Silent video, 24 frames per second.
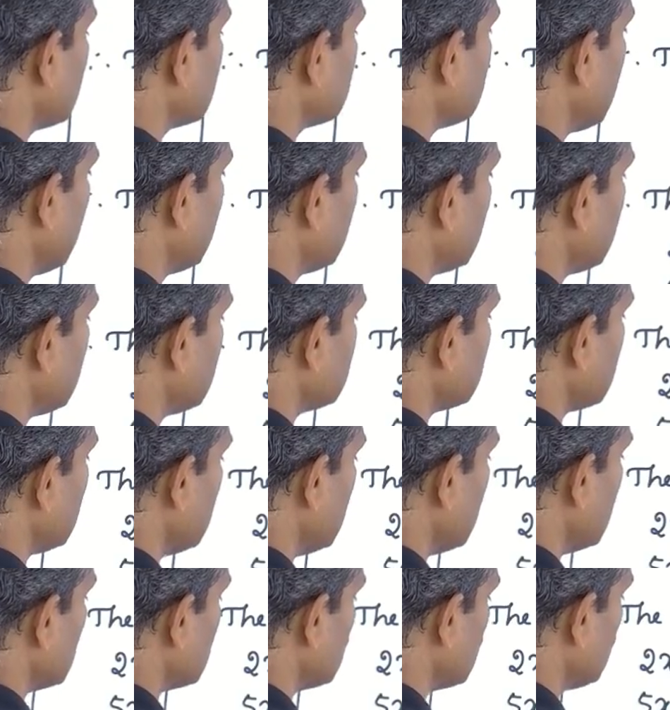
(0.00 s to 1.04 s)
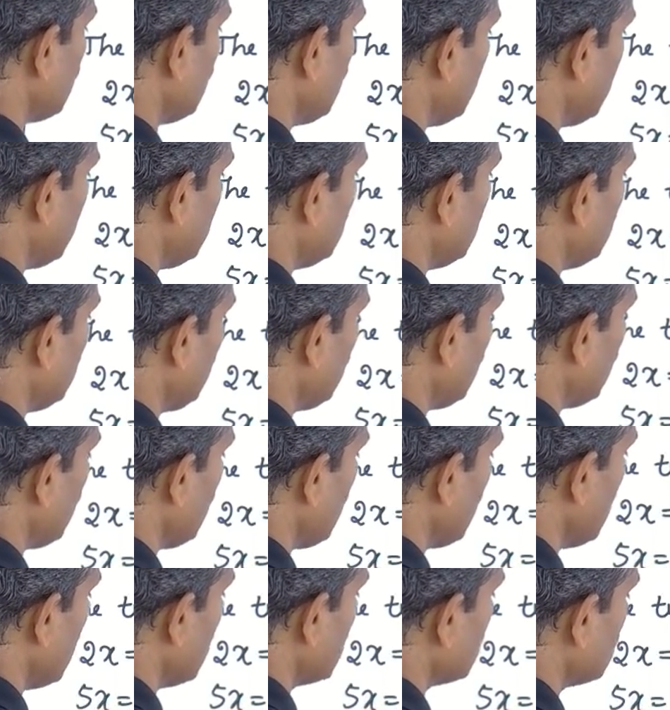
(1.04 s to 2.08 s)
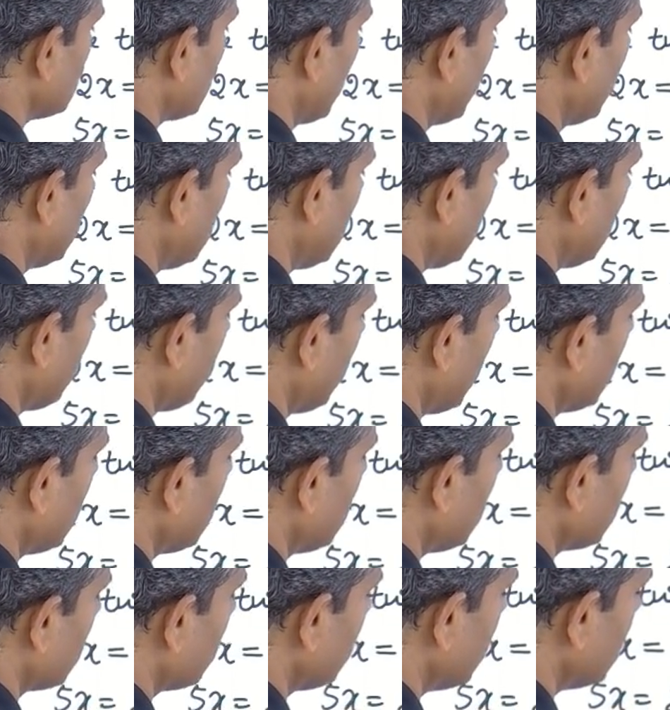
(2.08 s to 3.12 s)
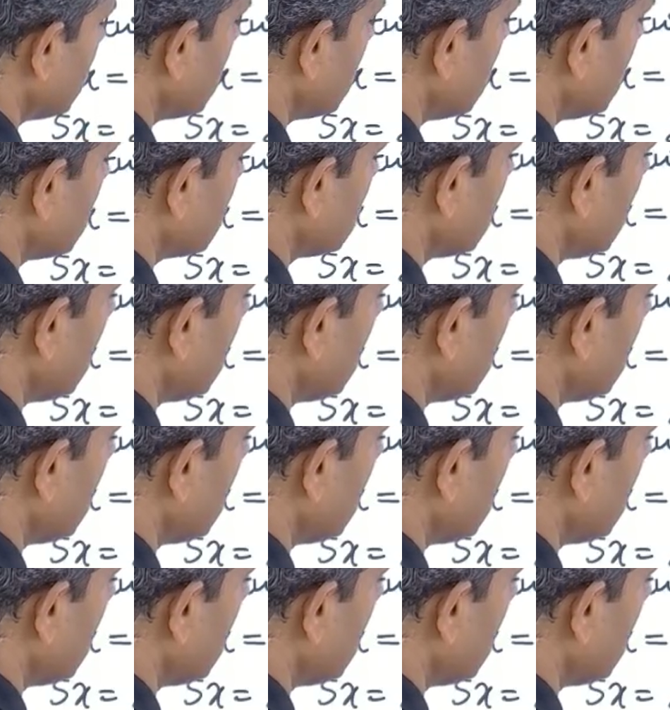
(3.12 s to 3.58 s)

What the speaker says: that is 2 into 21, which is